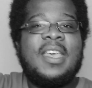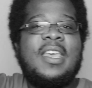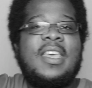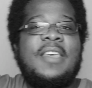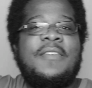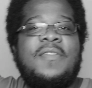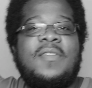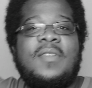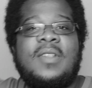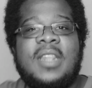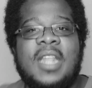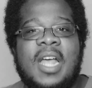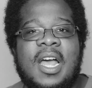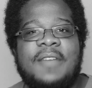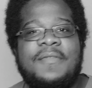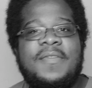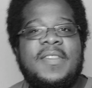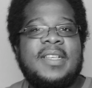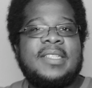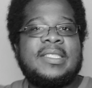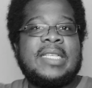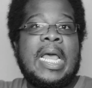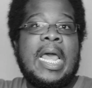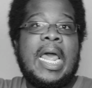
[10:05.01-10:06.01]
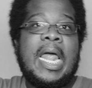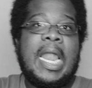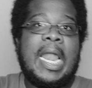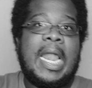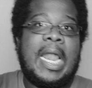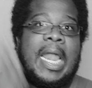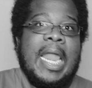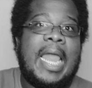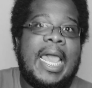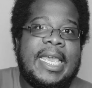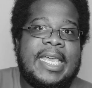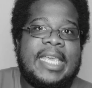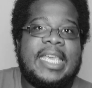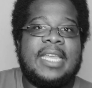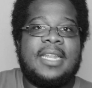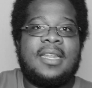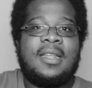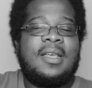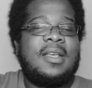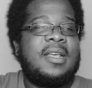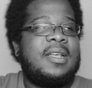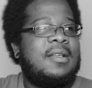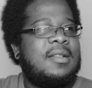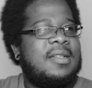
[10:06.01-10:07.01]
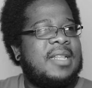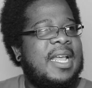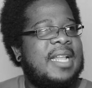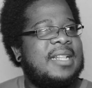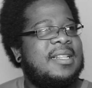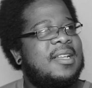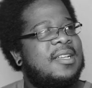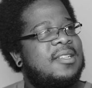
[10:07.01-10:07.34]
If you love this, like it. That